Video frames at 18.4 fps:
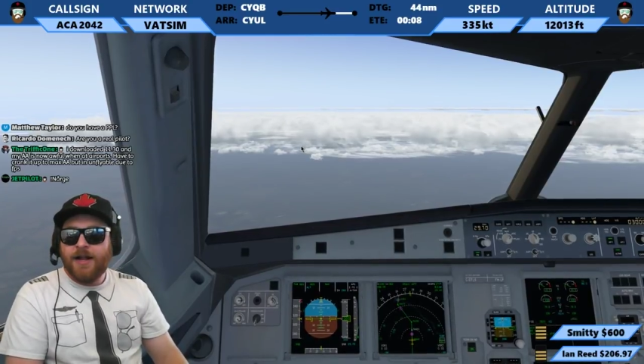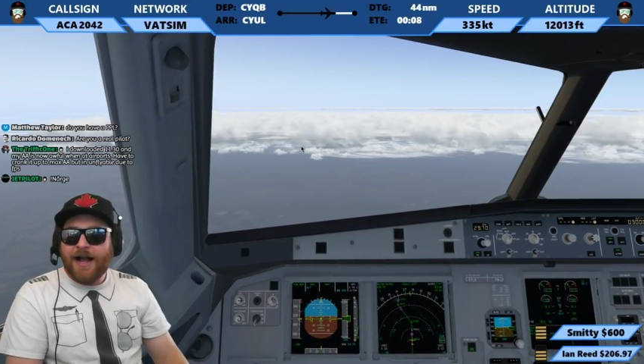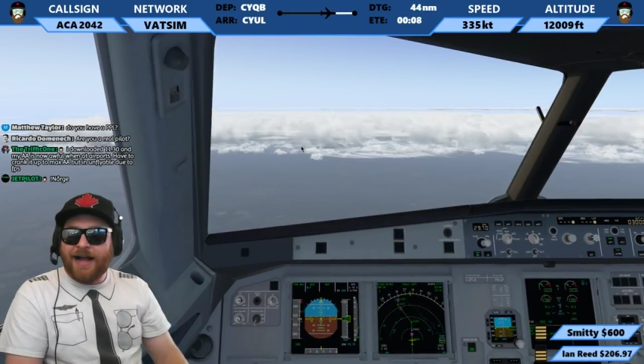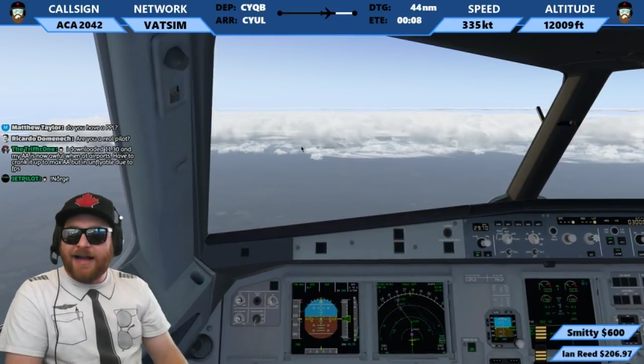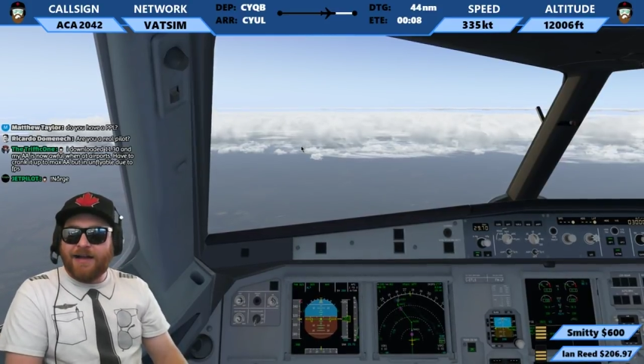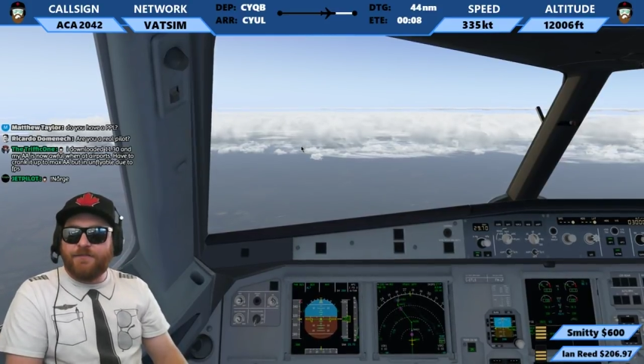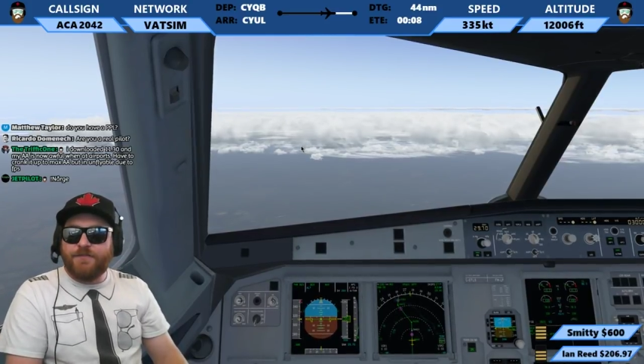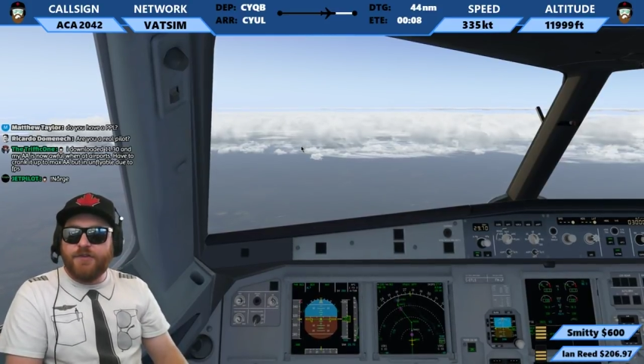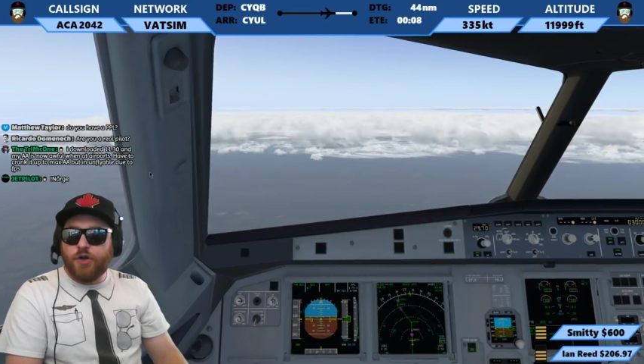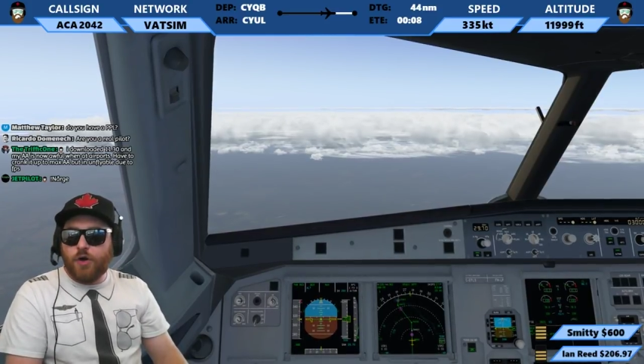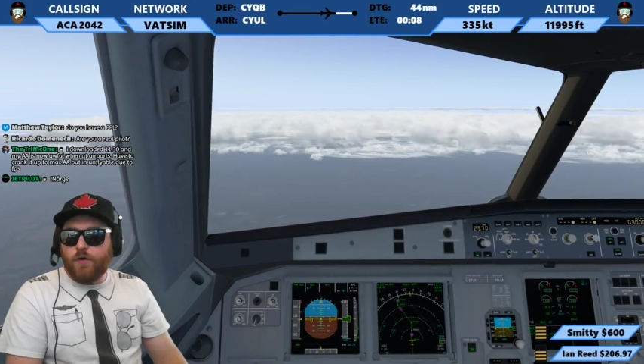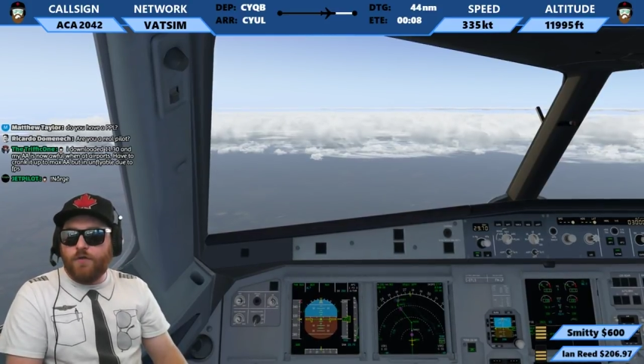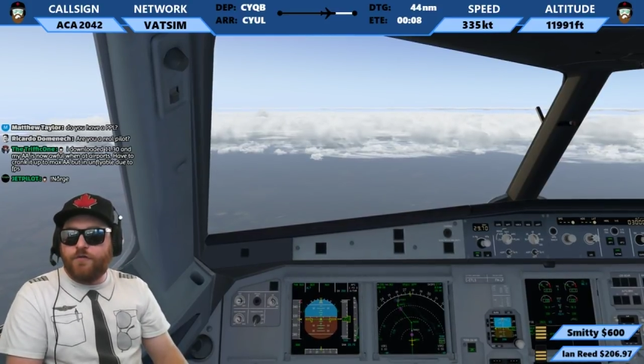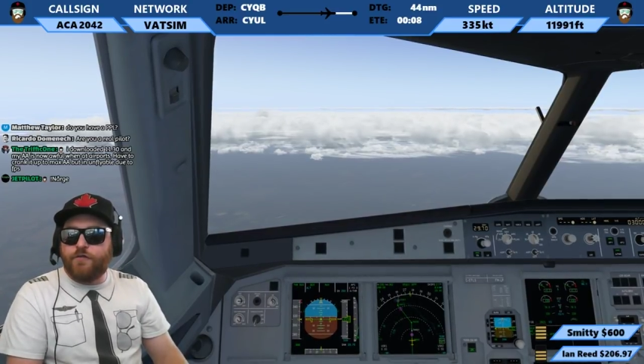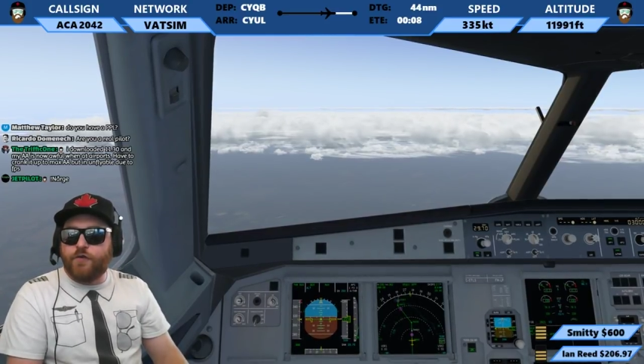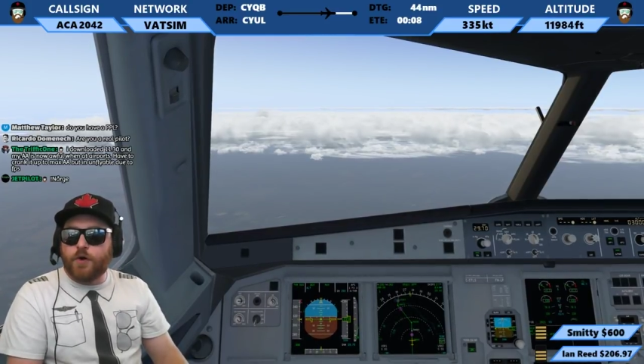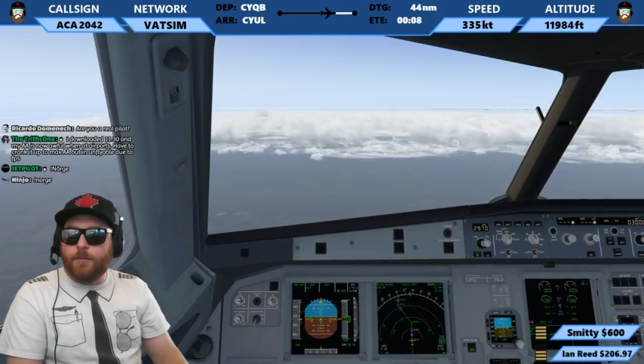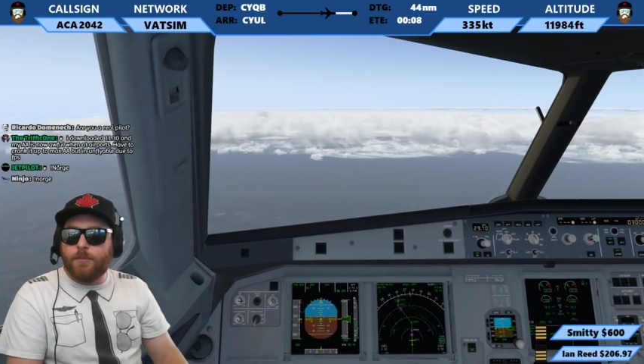I have no
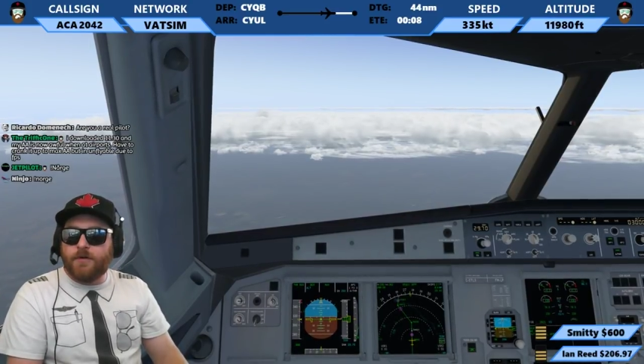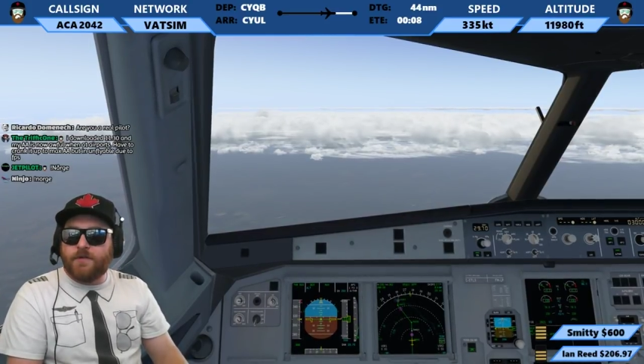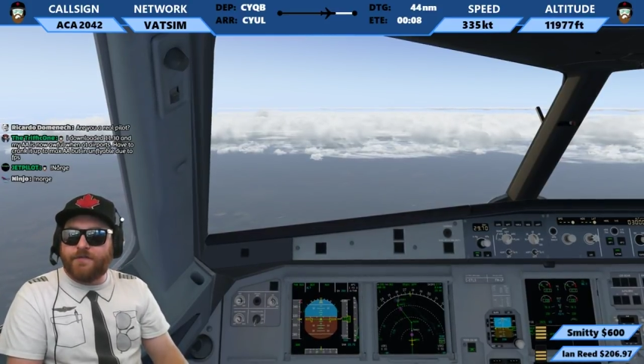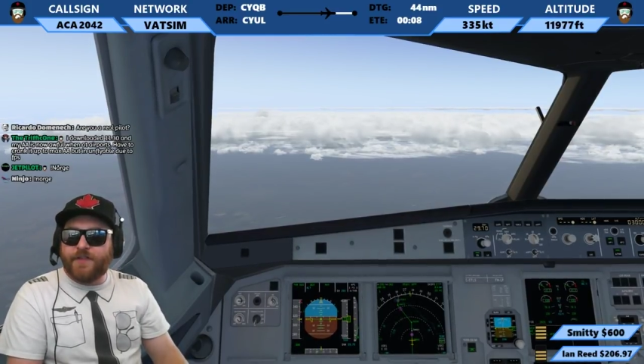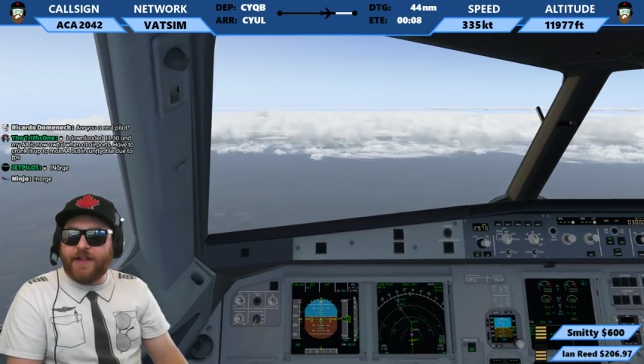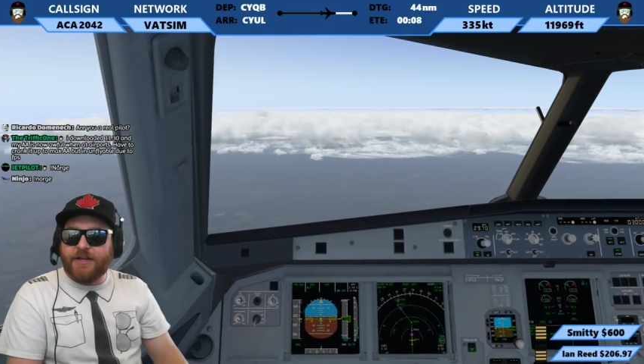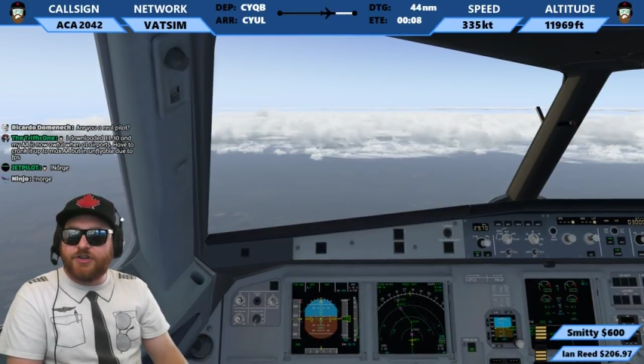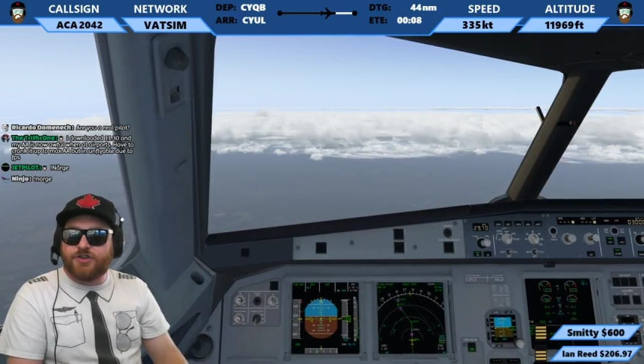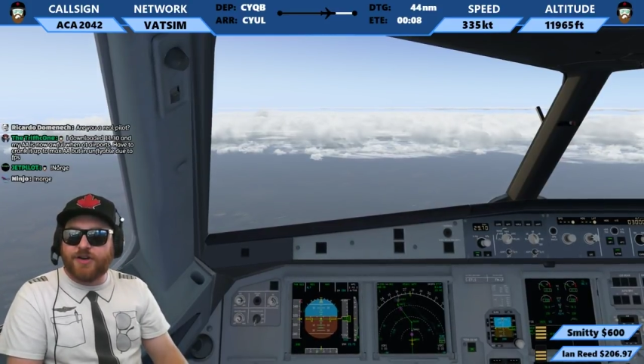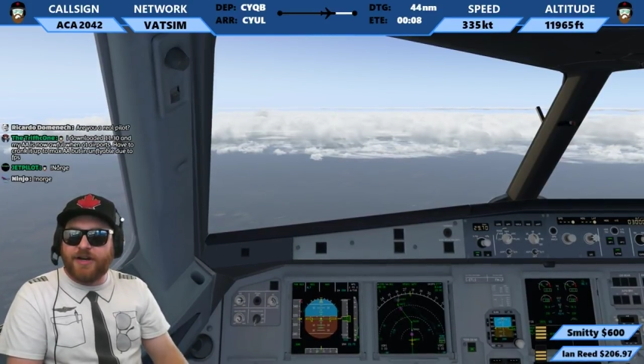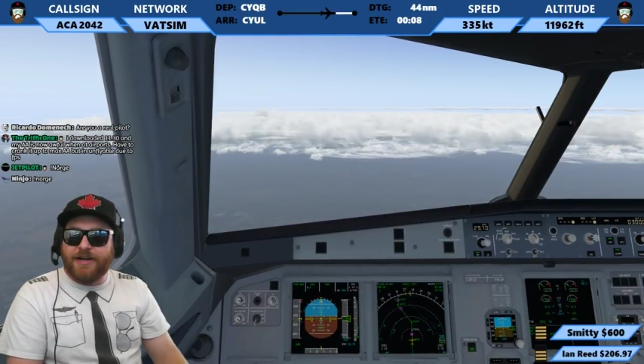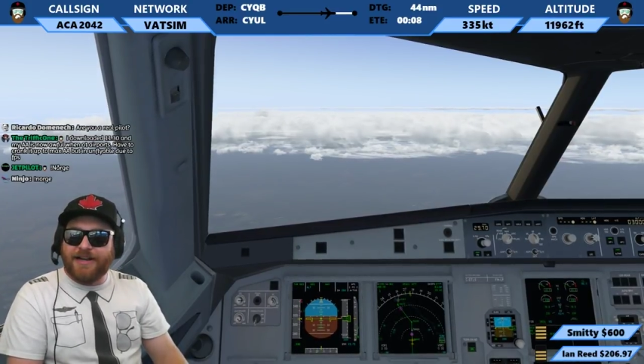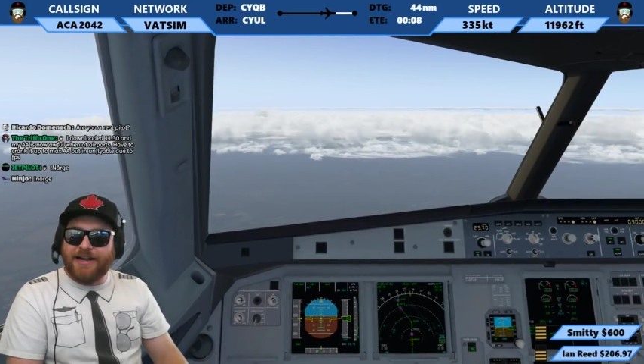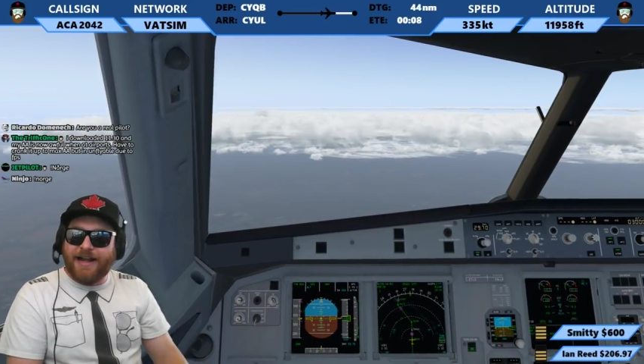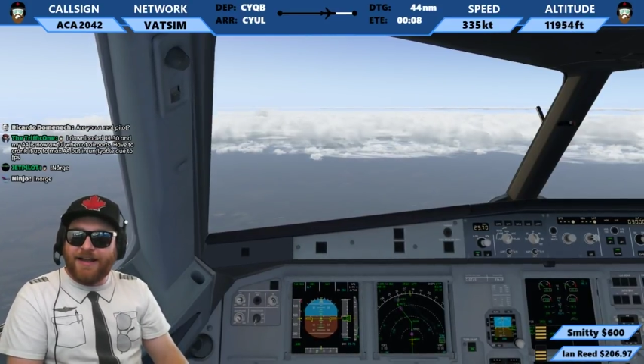formal flight training,